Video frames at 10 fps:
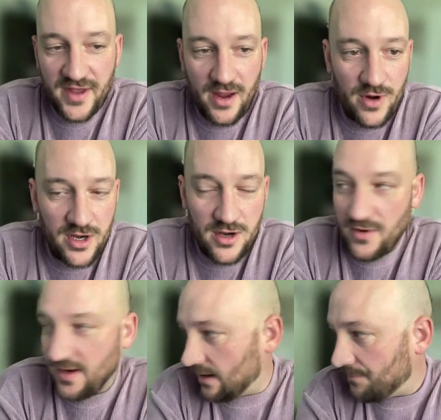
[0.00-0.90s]
thing I want to
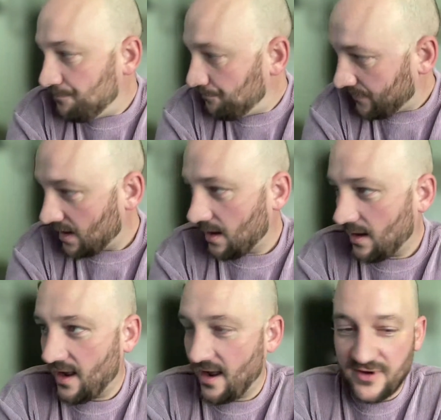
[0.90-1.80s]
note here,
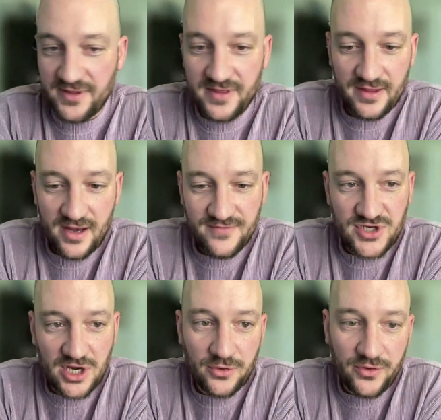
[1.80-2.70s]
everything that I've
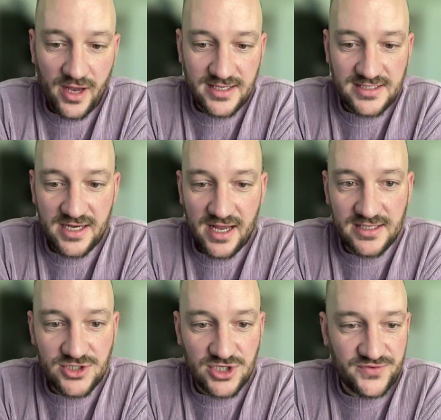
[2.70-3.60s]
shared with you guys today
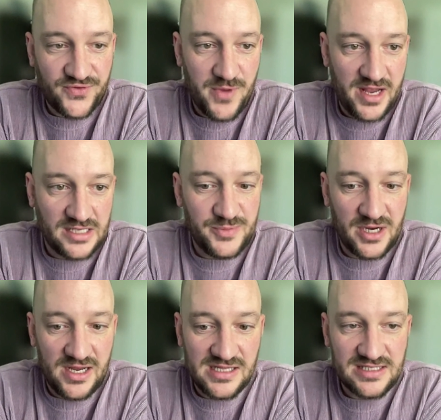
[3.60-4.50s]
is just from my
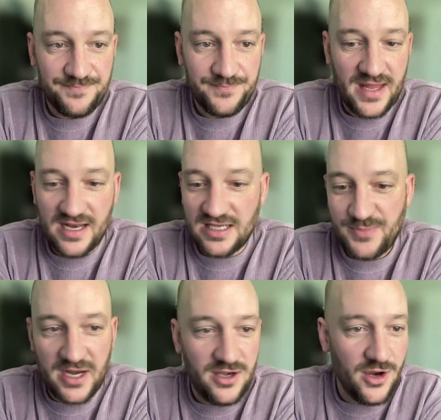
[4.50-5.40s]
experience. It is
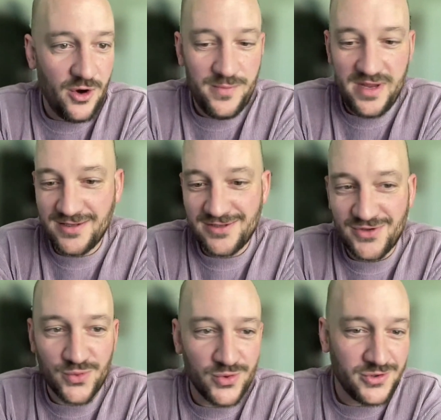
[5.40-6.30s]
by no means
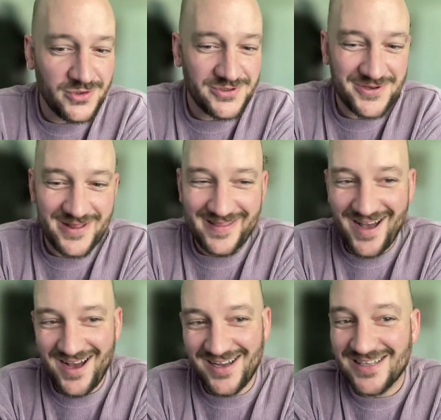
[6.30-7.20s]
the rules or the
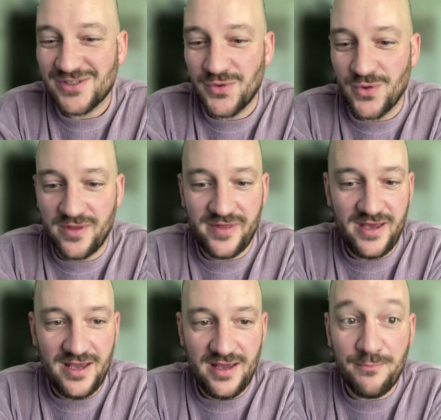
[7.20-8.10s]
laws or
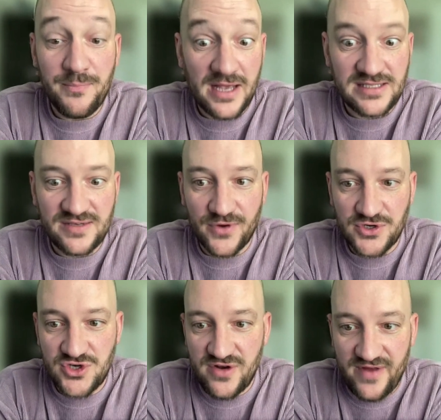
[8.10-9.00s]
the best
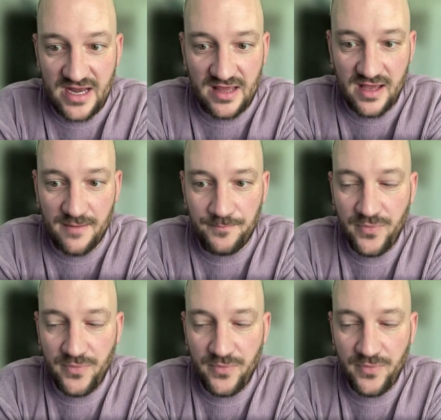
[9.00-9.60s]
version of anything.